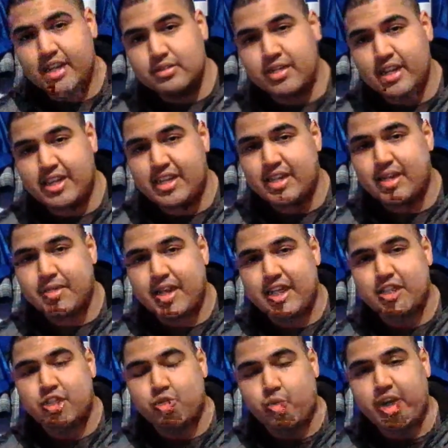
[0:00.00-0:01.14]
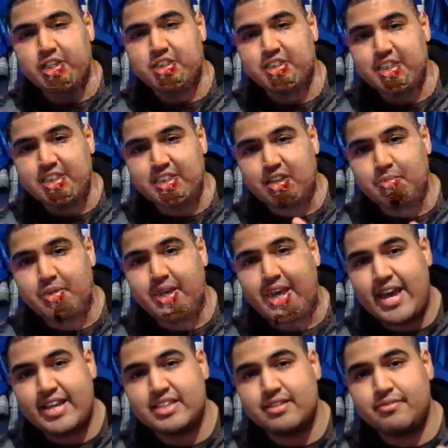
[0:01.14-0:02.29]
So listen up, guys. Twitch is gonna be
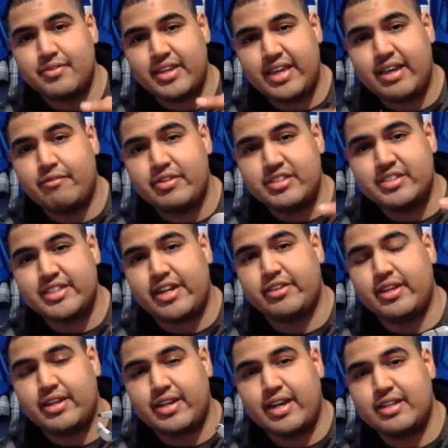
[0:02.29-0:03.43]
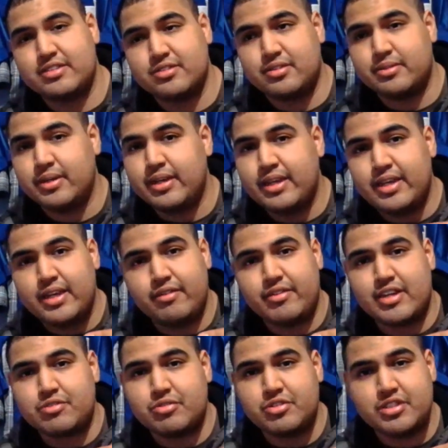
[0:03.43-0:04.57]
active every Saturday night. So if you
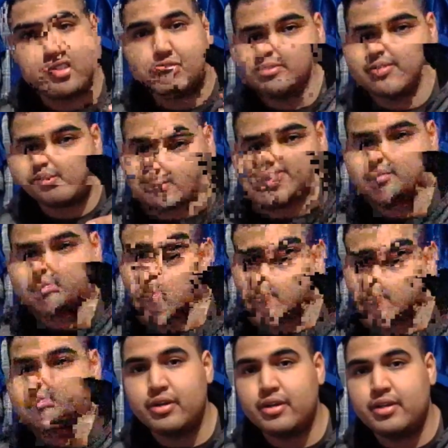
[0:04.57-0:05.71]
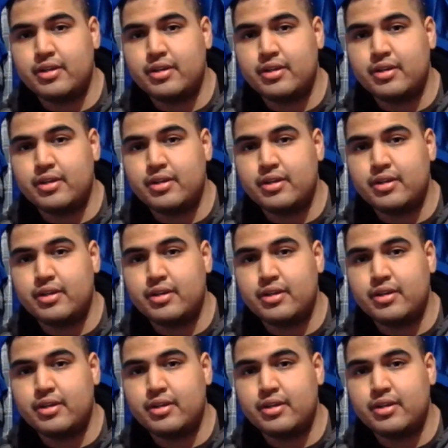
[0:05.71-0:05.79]
guys want to see some Far Cry 4,